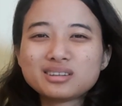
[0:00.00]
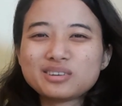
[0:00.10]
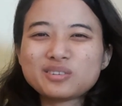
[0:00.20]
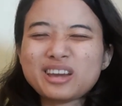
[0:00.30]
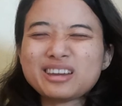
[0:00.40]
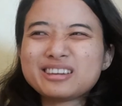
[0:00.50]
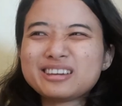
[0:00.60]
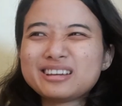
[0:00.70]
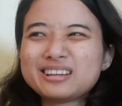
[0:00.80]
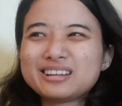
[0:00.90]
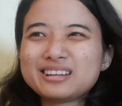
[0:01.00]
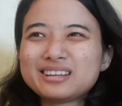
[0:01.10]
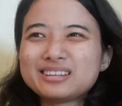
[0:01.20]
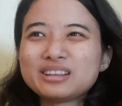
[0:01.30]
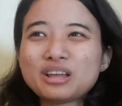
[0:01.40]
okay,
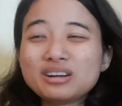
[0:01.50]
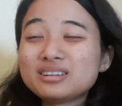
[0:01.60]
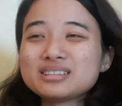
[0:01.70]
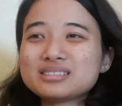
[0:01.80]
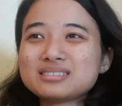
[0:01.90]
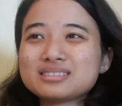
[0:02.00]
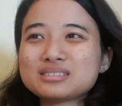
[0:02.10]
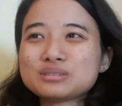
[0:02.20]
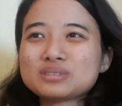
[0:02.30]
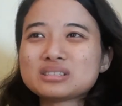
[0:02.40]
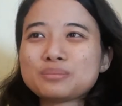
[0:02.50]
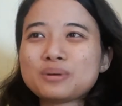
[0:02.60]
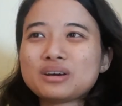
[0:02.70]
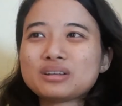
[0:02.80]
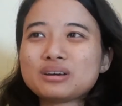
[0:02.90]
the longest was
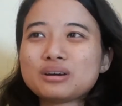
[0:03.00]
about